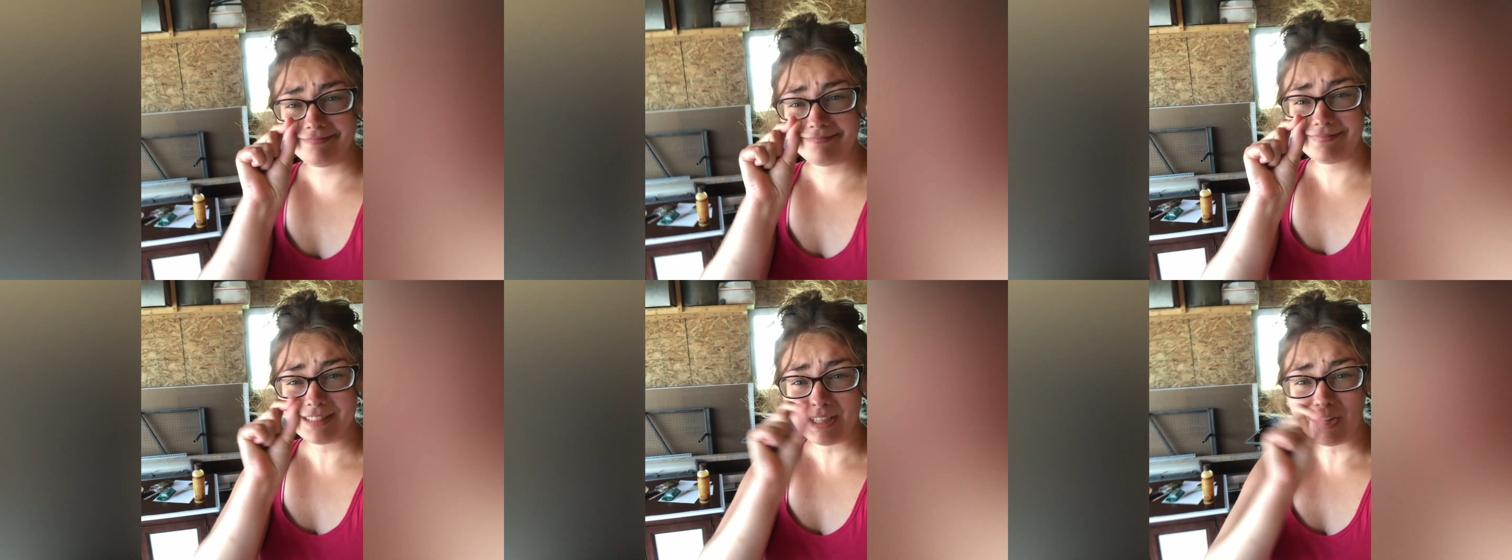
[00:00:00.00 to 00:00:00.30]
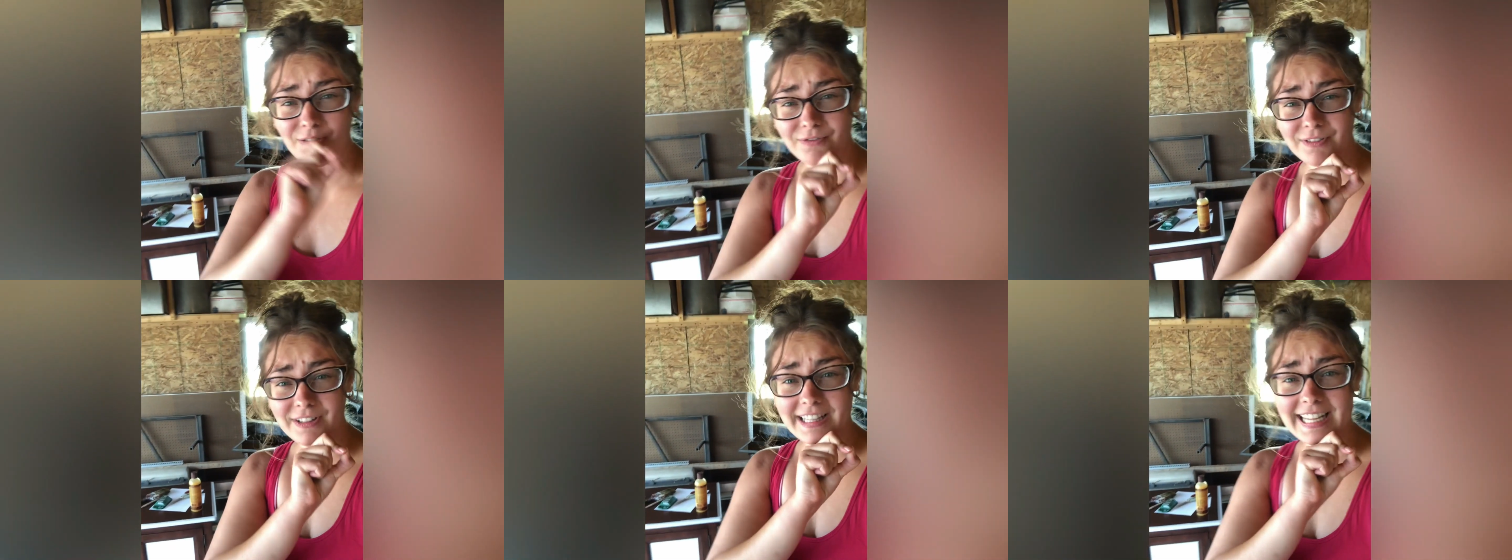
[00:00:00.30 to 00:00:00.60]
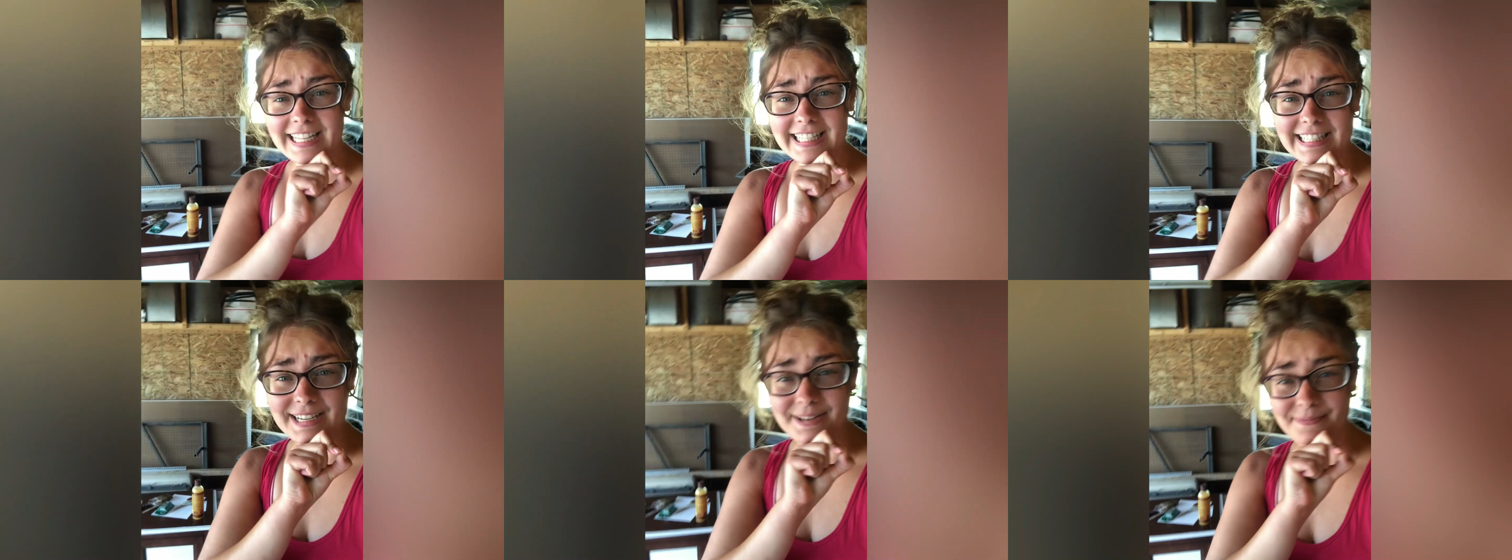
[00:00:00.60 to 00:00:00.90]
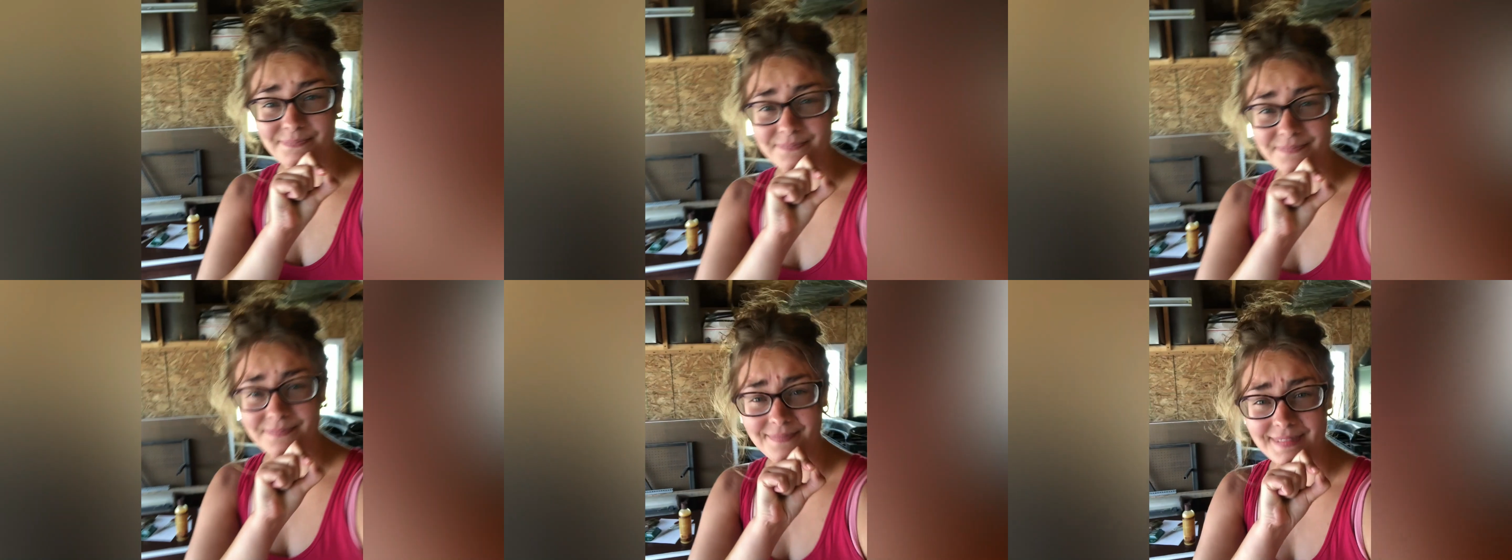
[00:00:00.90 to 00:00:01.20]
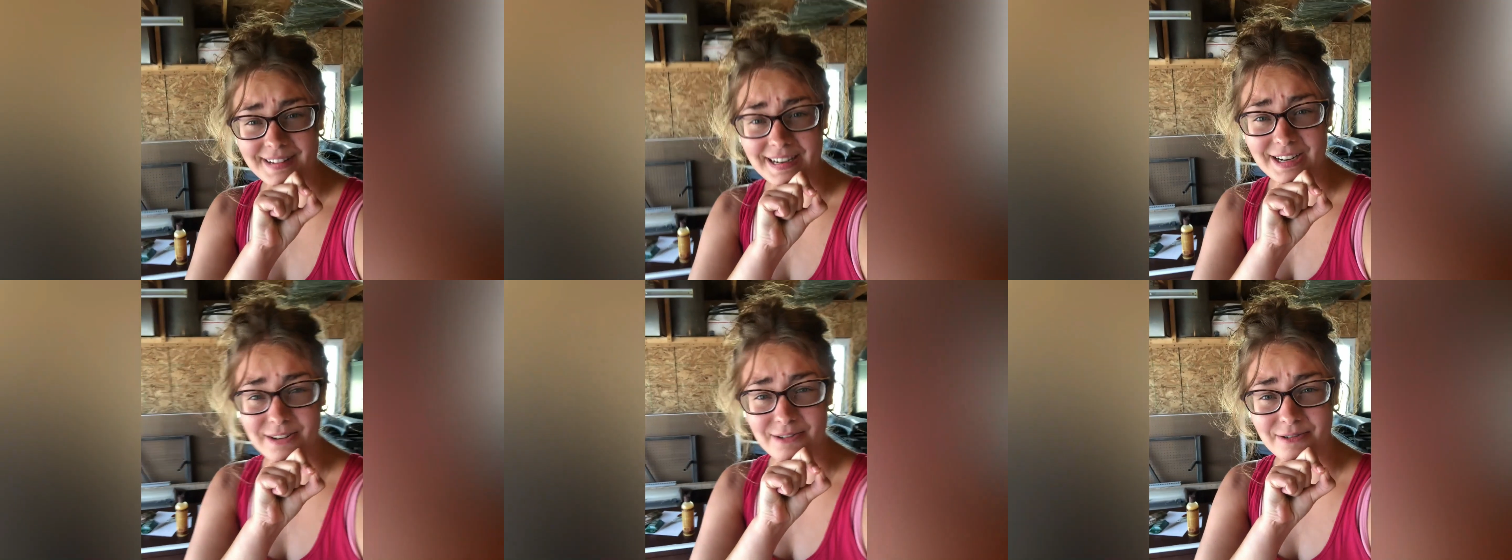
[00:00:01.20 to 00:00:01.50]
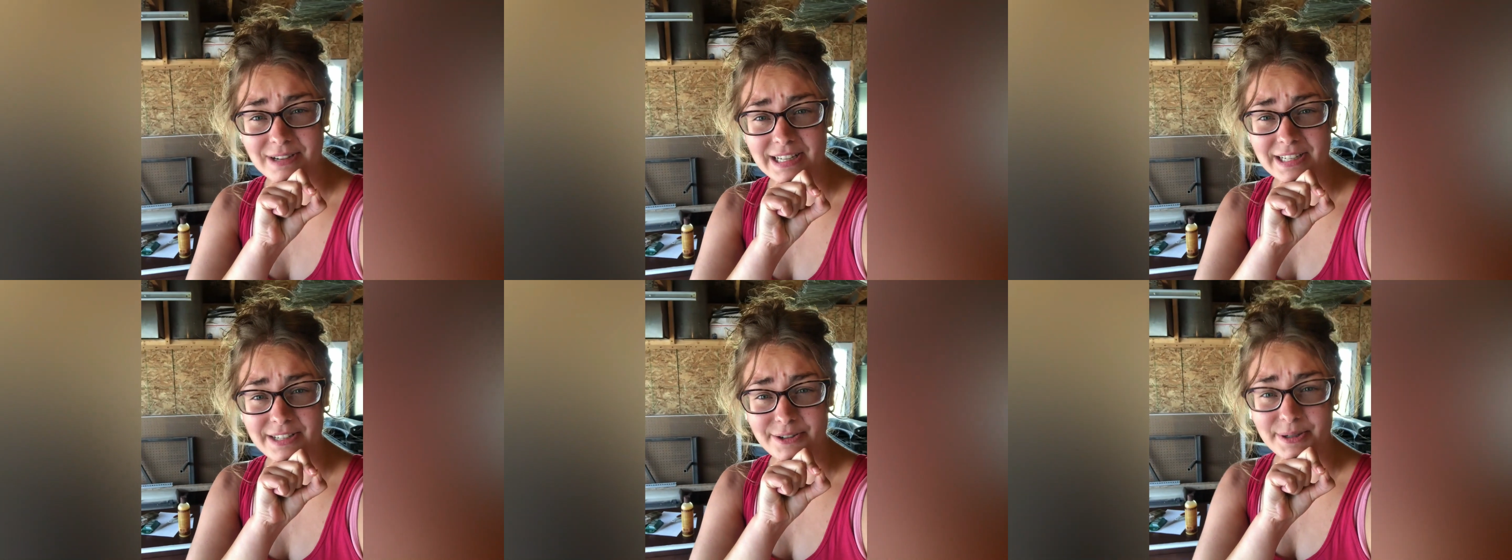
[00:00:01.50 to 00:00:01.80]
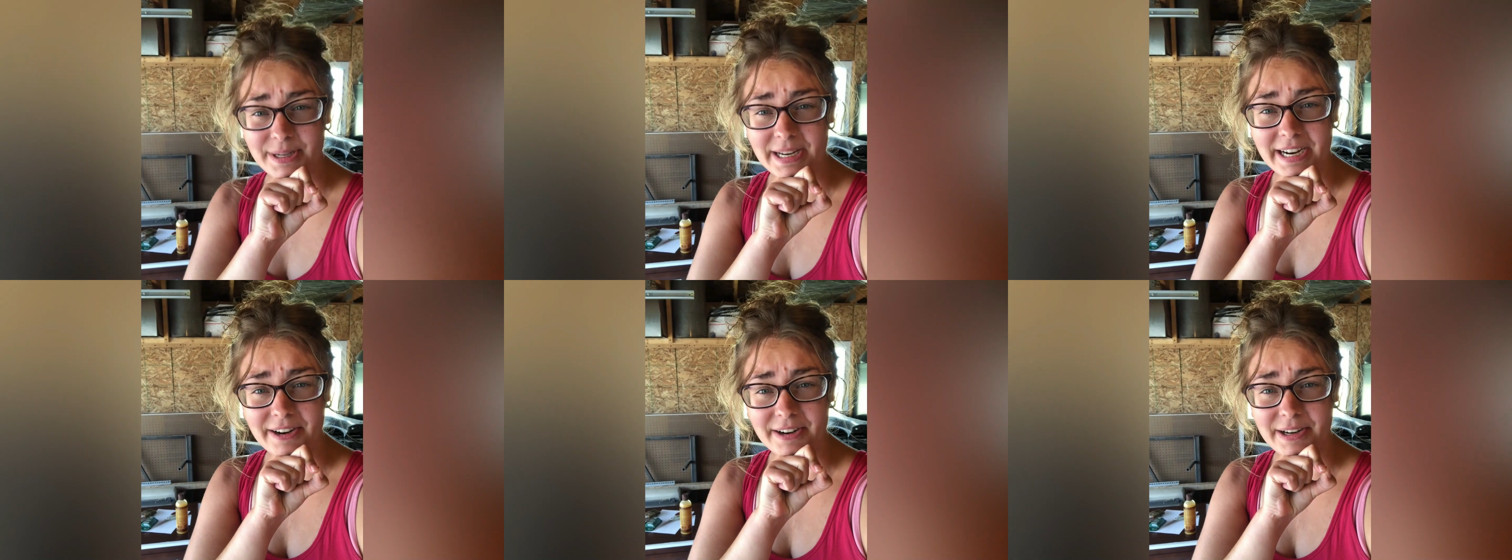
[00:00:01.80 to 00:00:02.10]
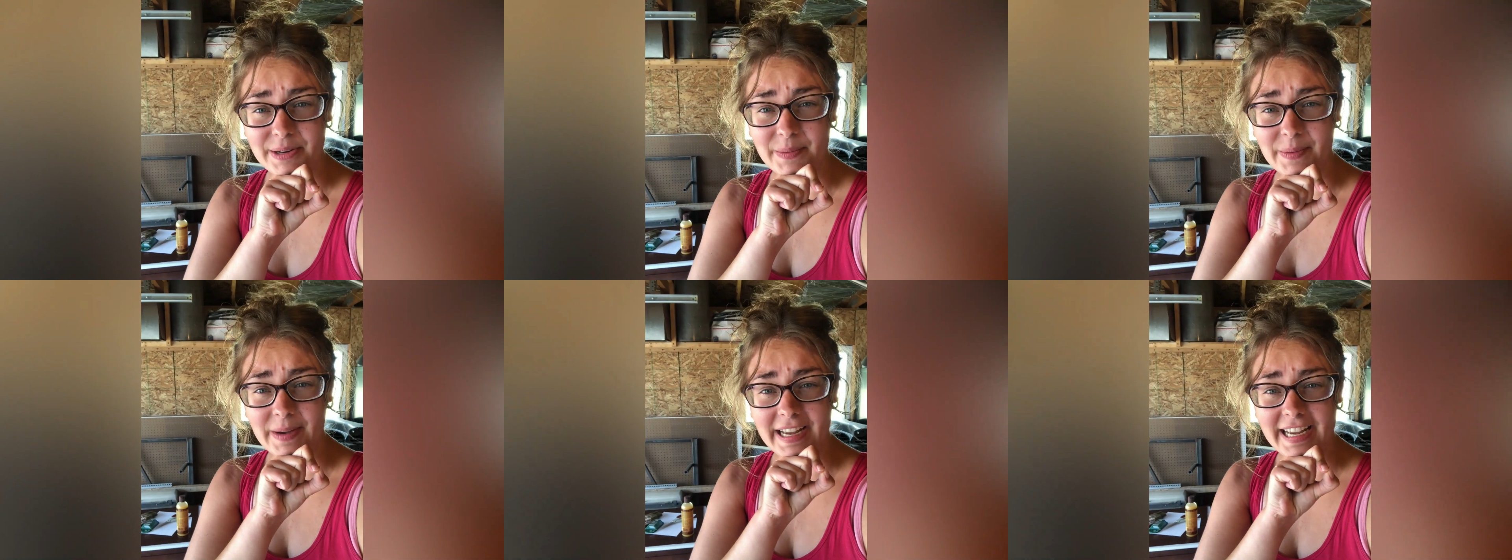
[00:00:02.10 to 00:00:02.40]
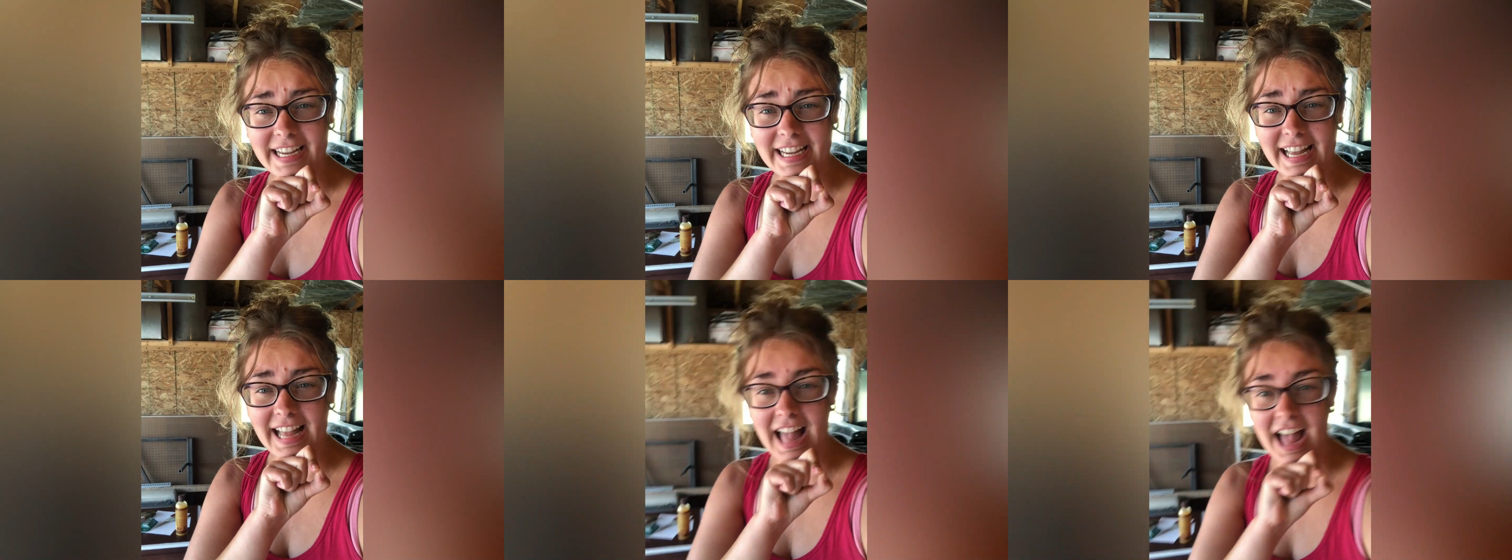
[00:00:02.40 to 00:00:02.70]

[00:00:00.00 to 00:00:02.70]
Hopefully that's it. I don't get too carried away.